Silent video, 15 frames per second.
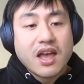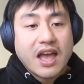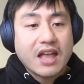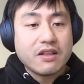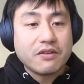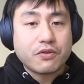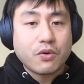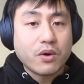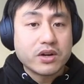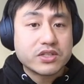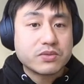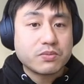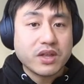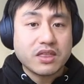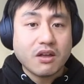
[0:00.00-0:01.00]
And of
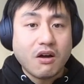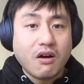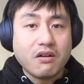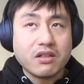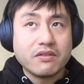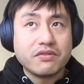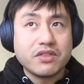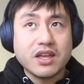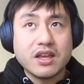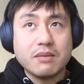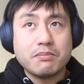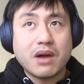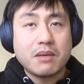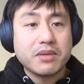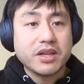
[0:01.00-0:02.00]
course, with all of the
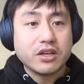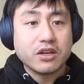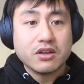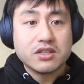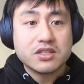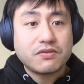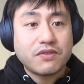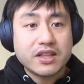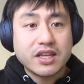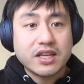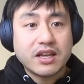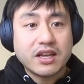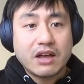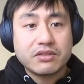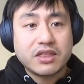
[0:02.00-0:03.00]
public goods
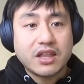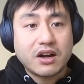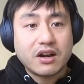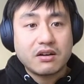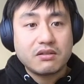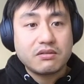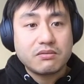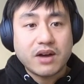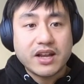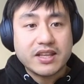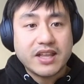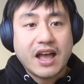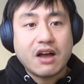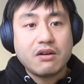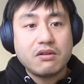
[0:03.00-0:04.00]
funding out there right
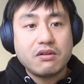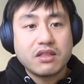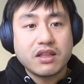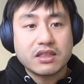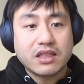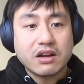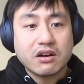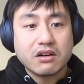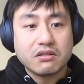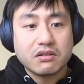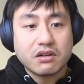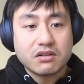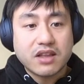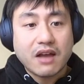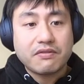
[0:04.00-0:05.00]
now, like there
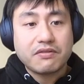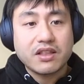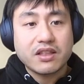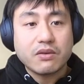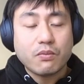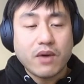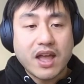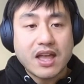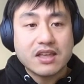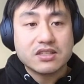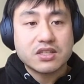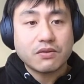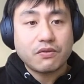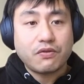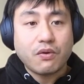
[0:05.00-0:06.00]
are definitely
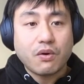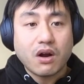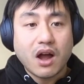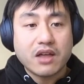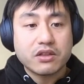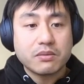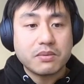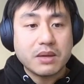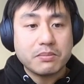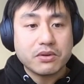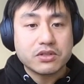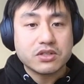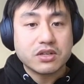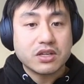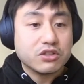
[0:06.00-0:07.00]
ways for other people
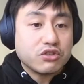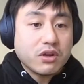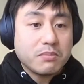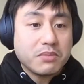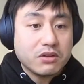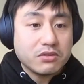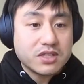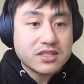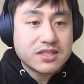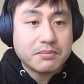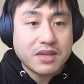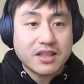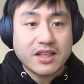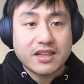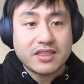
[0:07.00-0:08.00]
to contribute to
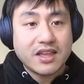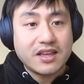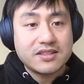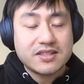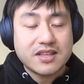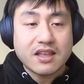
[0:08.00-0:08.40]
something like this.